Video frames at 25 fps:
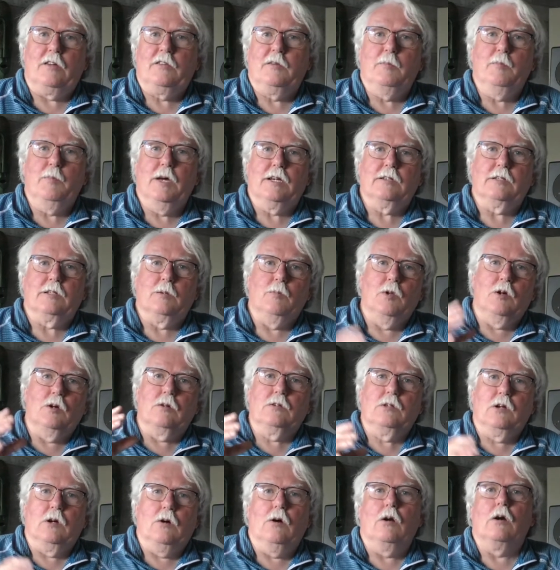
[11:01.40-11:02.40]
it makes them look
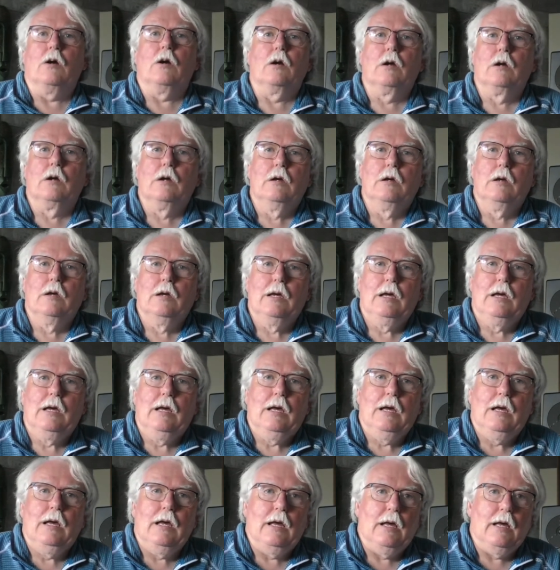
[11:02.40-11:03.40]
taller
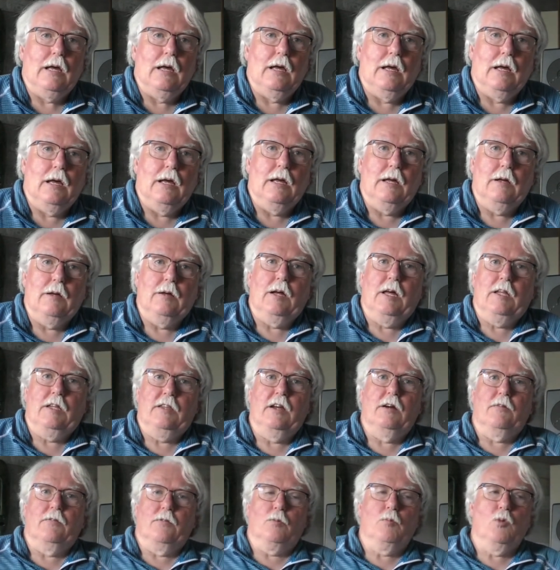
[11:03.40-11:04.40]
and
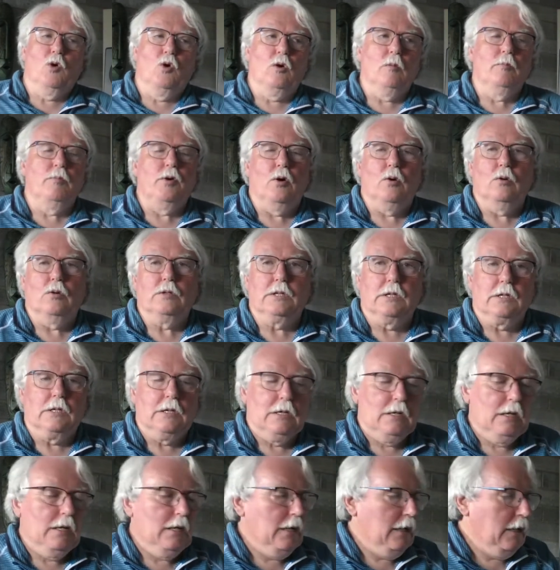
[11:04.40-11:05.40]
therefore more imposing.
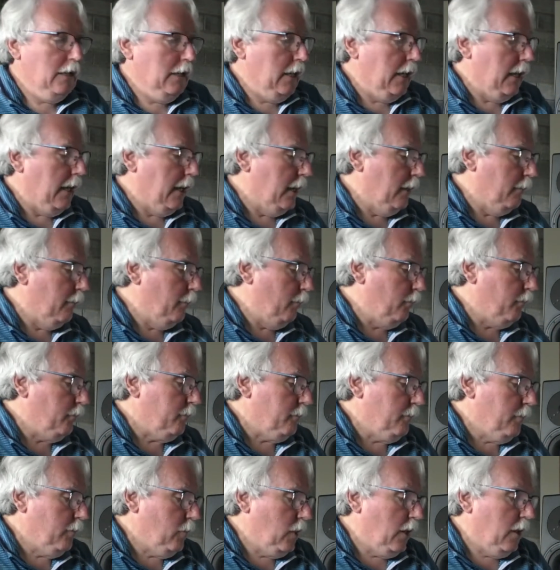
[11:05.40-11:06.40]

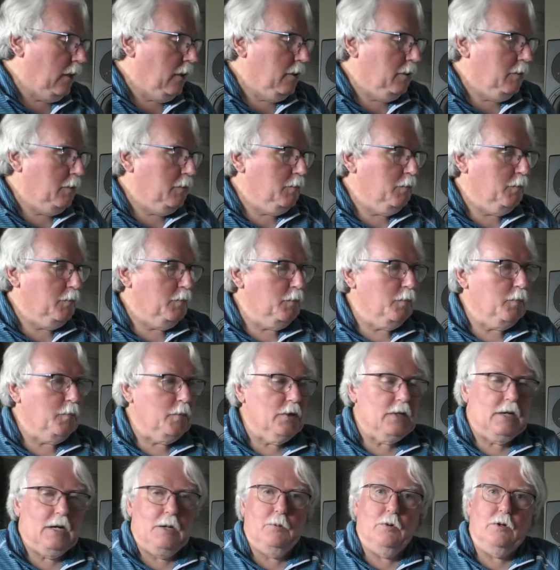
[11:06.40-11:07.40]

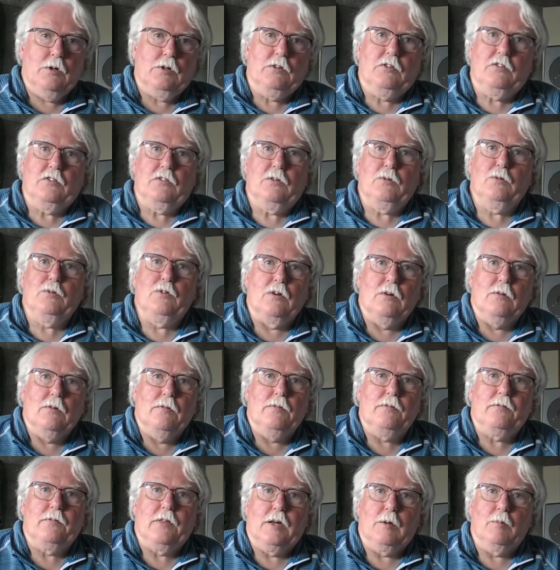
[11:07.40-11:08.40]
But I wouldn't sort
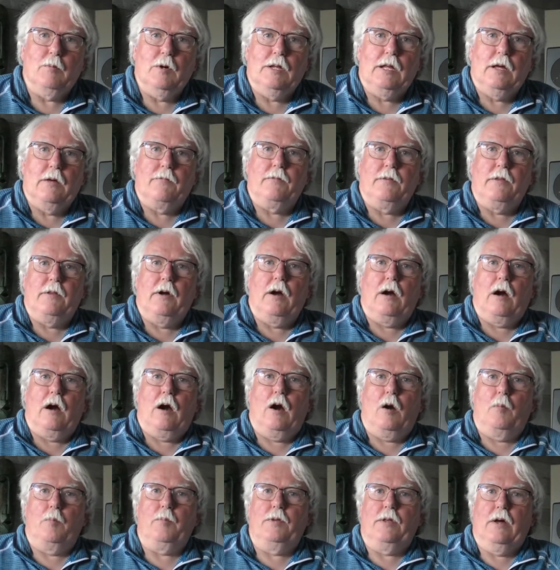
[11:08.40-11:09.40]
of think about that for the
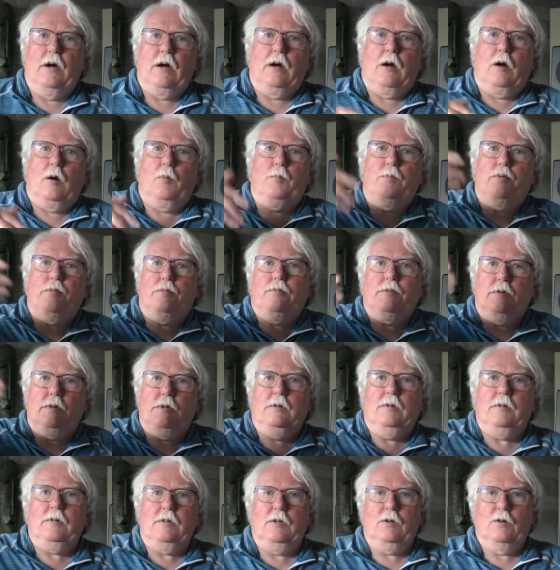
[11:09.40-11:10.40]
harp. The harp,
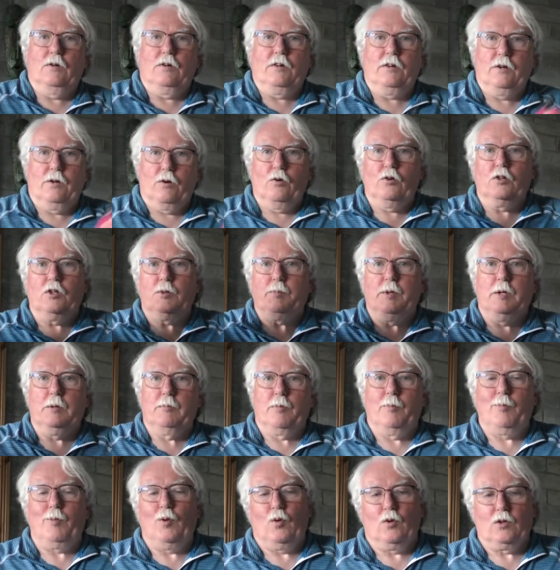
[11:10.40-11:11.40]
you're going to be in
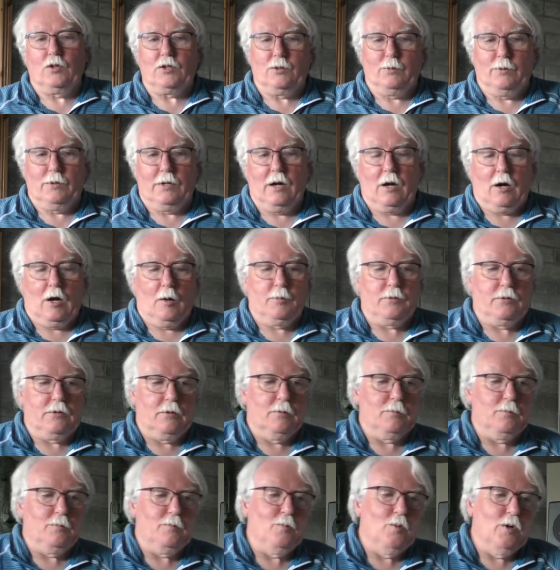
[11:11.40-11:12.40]
proportion with the harp,
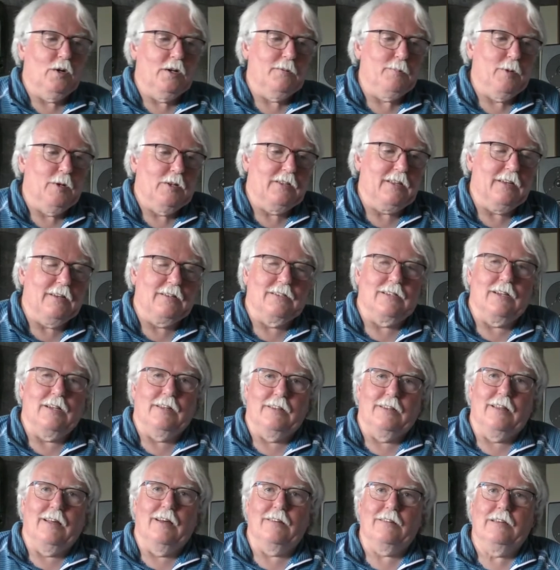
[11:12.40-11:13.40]
so don't worry about things
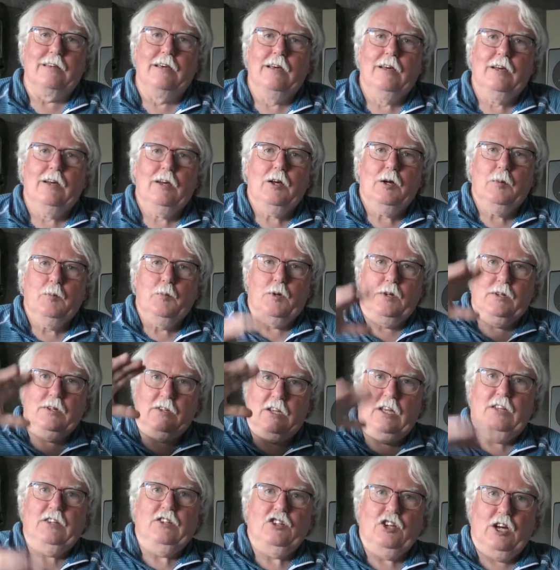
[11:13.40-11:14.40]
like that. But
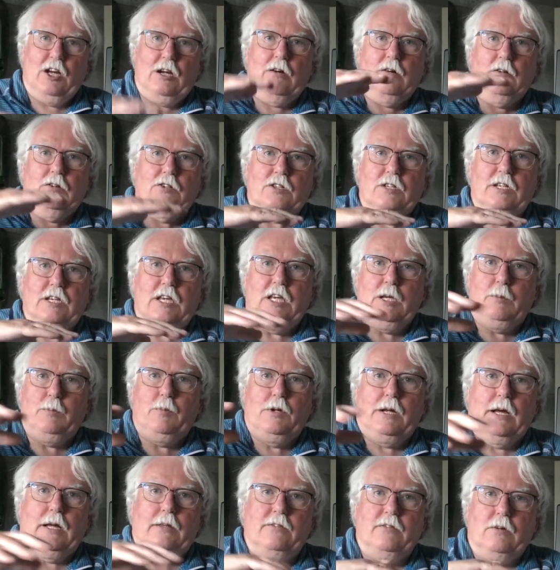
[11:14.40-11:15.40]
in general, just keep it
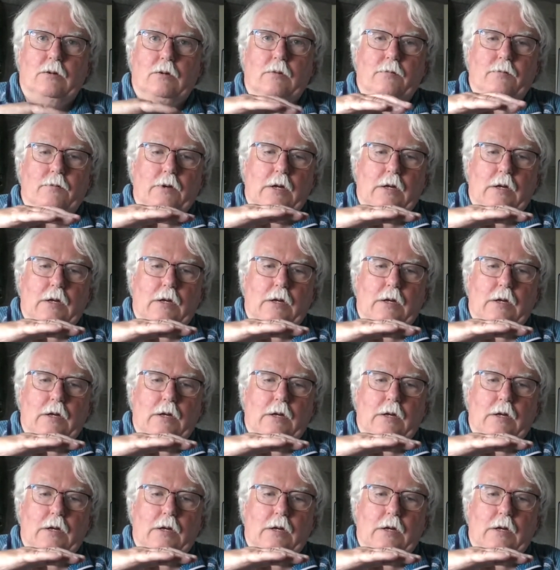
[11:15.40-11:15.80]
at sort of